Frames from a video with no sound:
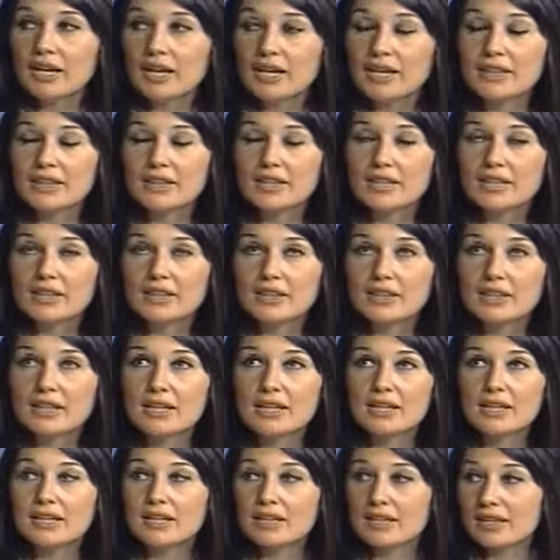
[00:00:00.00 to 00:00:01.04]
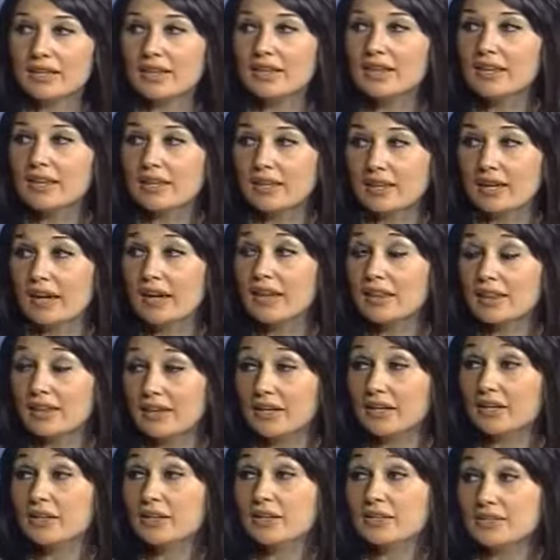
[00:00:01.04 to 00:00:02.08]
I think that uh,
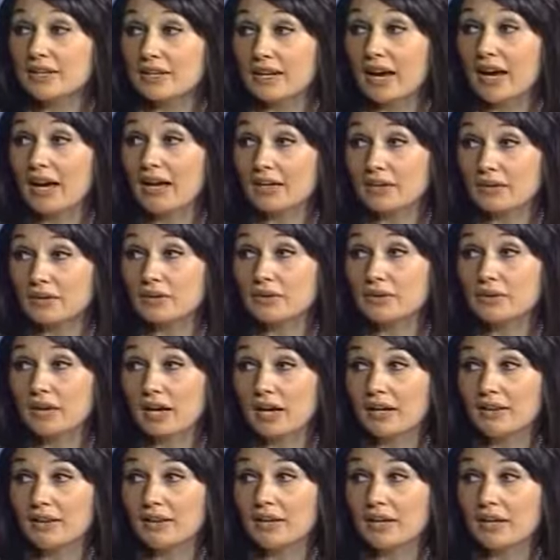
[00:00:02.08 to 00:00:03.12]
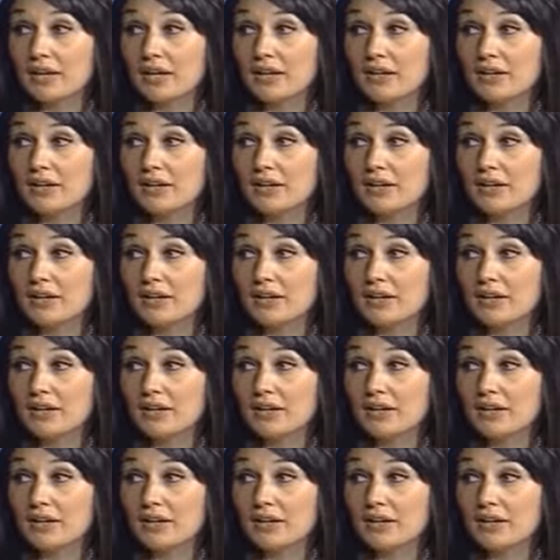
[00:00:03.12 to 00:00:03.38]
there is an attitude out there,